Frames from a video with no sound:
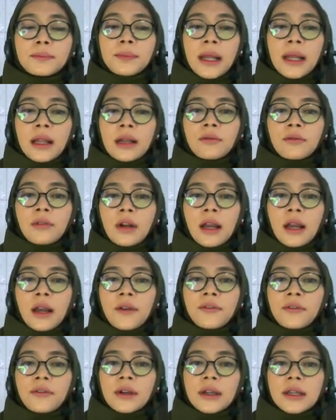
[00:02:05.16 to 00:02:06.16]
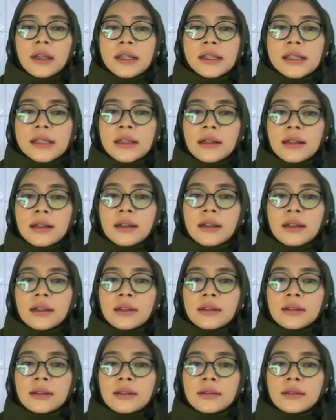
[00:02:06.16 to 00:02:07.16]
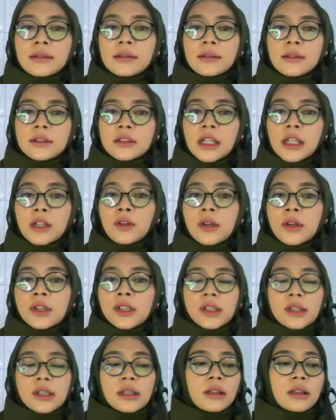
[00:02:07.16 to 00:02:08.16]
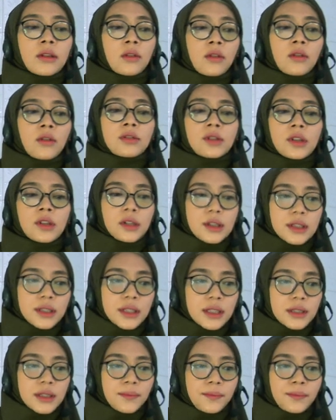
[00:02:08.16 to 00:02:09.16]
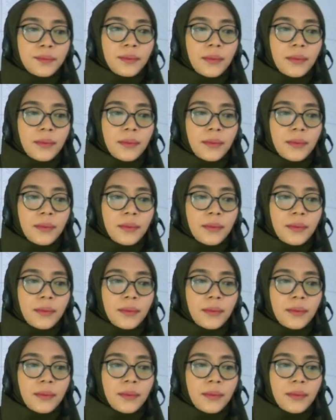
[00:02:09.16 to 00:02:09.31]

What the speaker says: paragraph is a sequential orders.